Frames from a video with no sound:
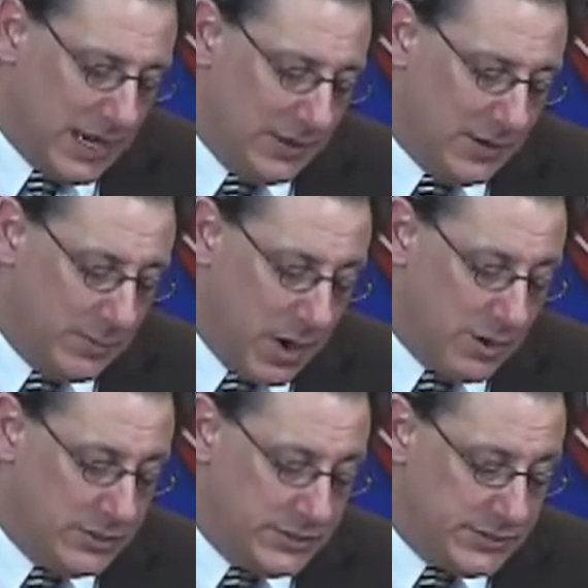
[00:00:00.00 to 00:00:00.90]
on the
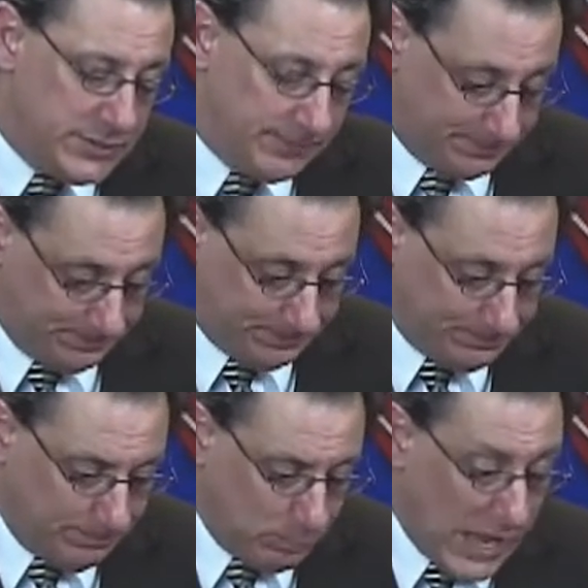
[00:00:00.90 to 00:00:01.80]
margins,
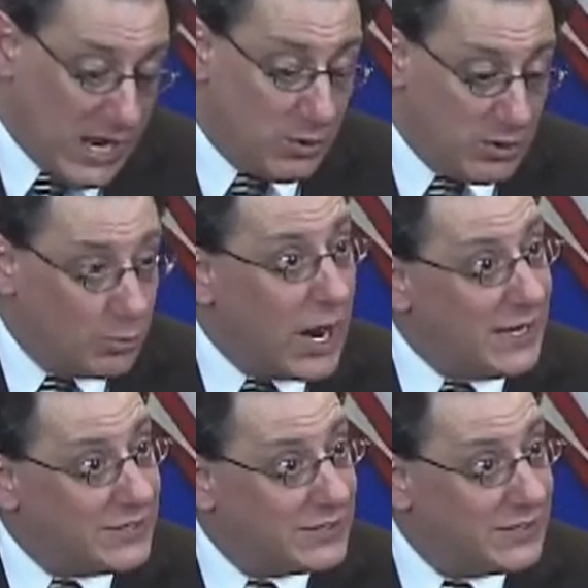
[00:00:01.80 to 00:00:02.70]
he would
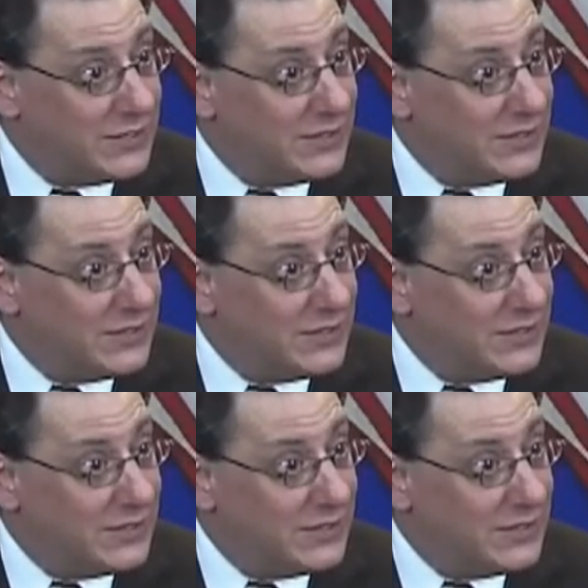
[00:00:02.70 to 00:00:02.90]
write